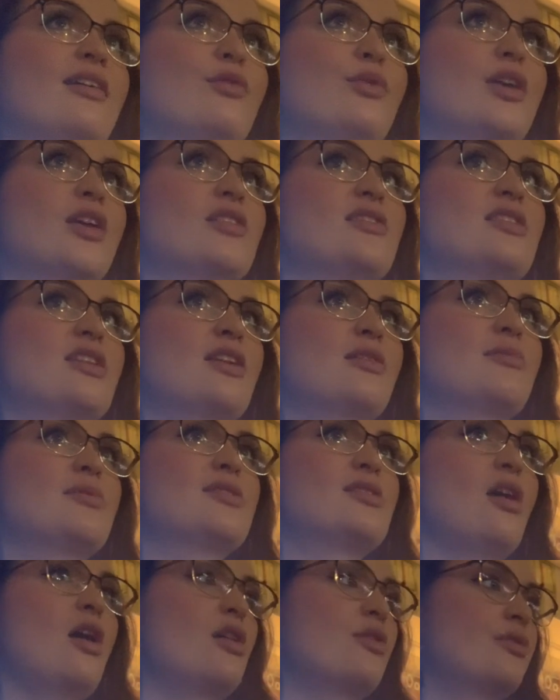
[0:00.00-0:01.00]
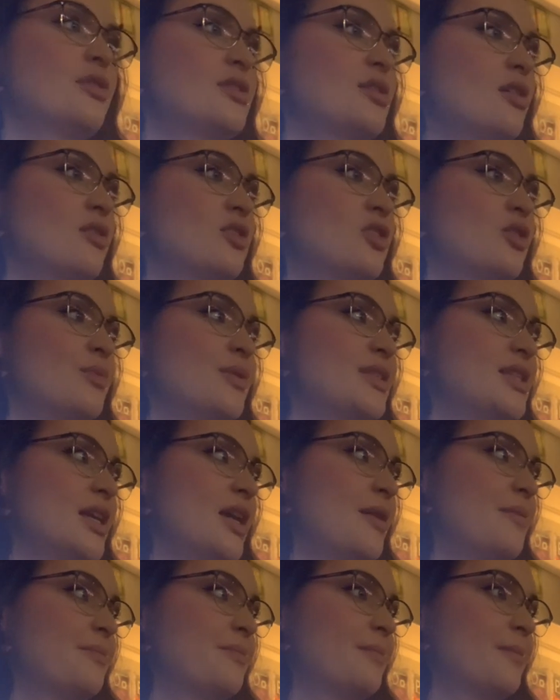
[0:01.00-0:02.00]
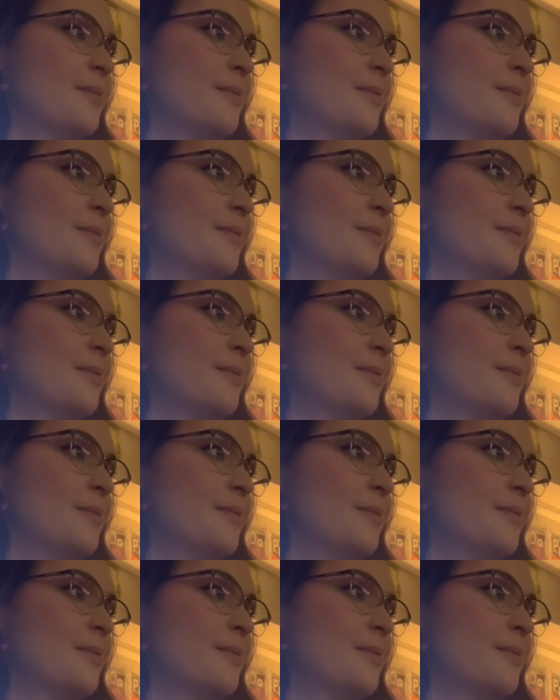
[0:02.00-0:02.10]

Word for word: We could sing them a song. What song should we sing them?